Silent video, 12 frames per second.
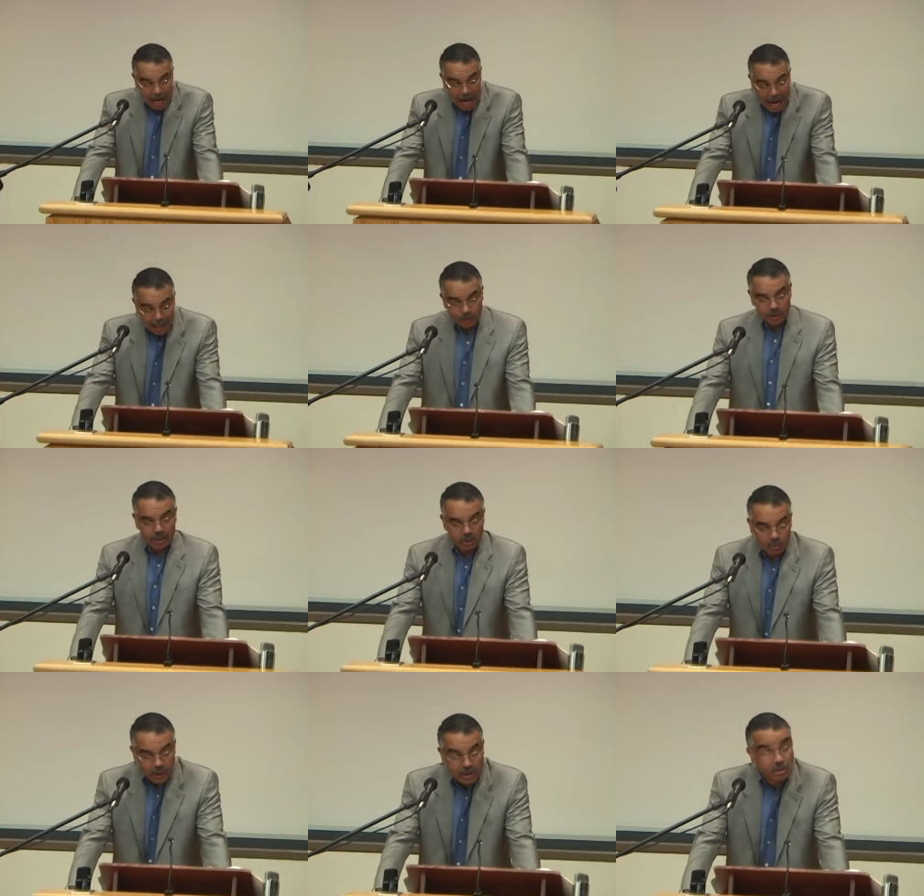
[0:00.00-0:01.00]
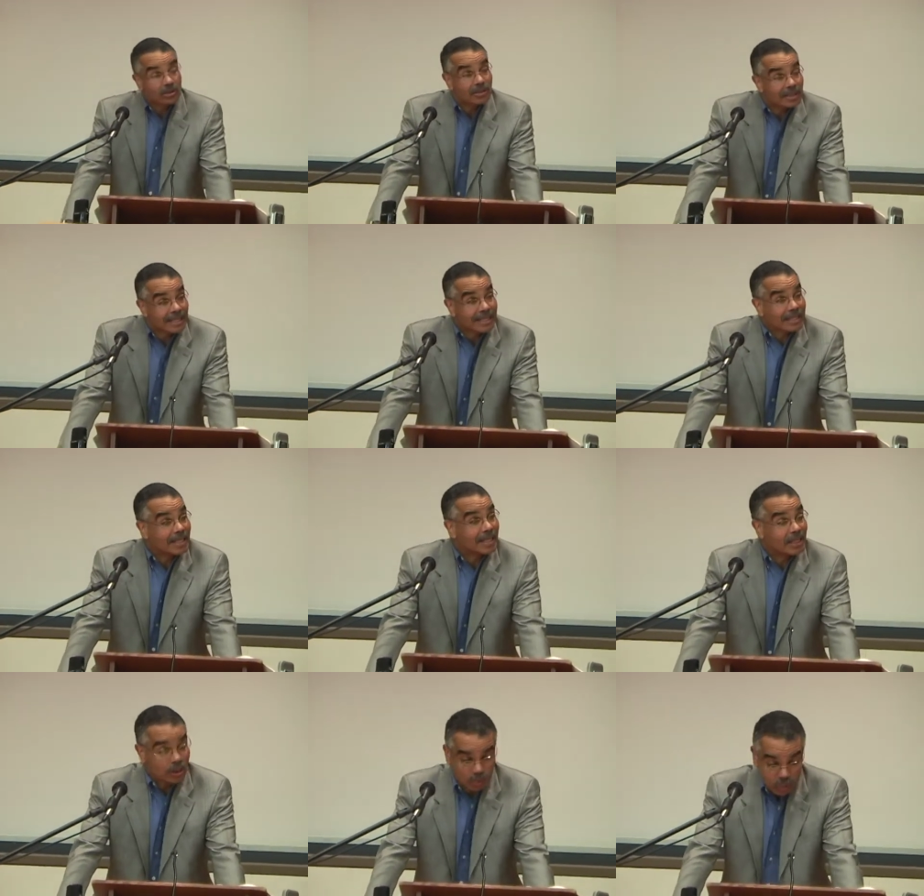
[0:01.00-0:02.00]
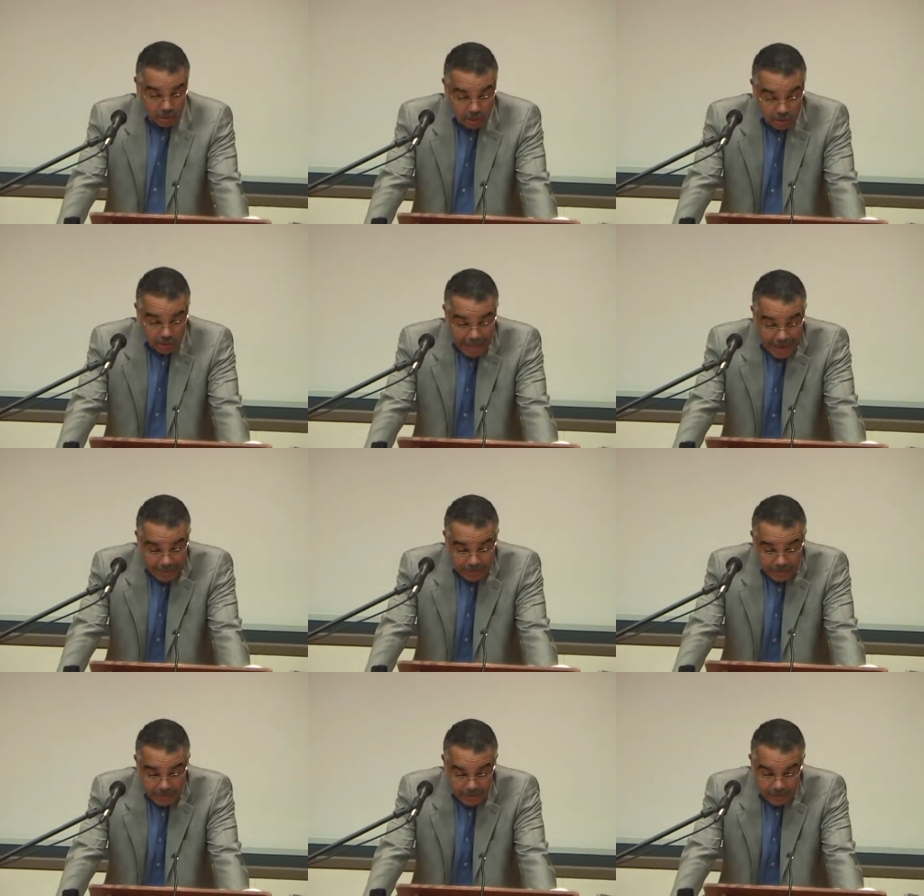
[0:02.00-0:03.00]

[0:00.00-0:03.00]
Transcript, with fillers: I was his one good thing, his one good act.